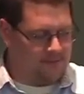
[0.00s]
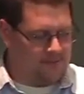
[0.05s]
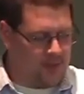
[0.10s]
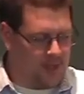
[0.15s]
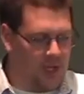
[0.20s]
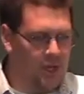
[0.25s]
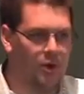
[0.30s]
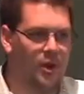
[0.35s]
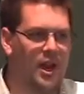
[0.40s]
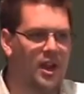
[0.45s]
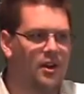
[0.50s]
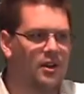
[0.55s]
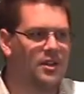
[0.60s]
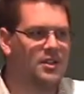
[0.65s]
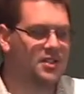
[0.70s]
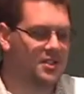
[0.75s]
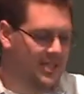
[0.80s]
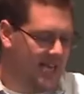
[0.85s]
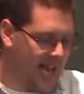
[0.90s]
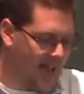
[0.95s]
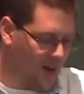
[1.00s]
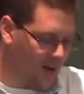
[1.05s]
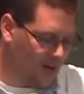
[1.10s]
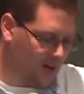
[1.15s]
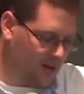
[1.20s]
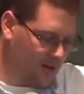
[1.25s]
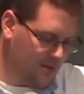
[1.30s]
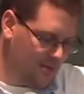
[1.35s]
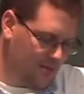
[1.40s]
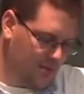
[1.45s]
You hear its sound.
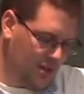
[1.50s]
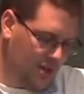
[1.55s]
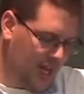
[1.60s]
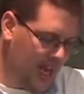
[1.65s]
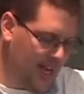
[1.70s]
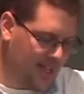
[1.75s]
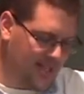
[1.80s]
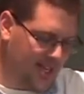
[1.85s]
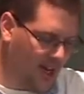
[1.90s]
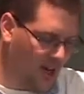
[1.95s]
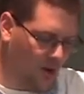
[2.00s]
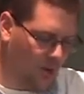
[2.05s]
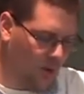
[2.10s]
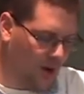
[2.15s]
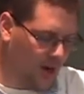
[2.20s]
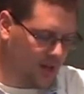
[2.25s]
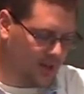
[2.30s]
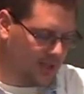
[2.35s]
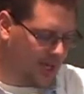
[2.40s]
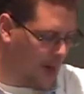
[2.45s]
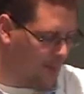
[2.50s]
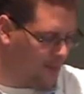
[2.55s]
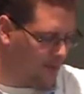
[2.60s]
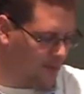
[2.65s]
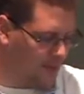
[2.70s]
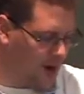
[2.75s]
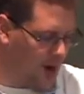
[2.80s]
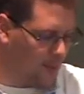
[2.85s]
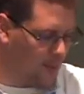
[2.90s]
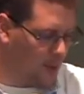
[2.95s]
You can't tell where it's coming
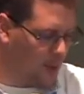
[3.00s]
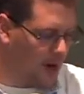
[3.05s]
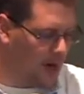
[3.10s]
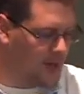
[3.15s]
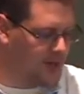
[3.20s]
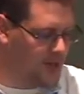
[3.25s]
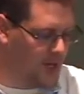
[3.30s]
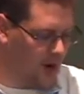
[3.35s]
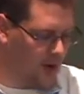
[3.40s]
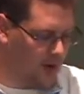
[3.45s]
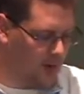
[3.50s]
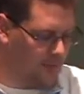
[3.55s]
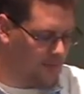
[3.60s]
from or where it's going.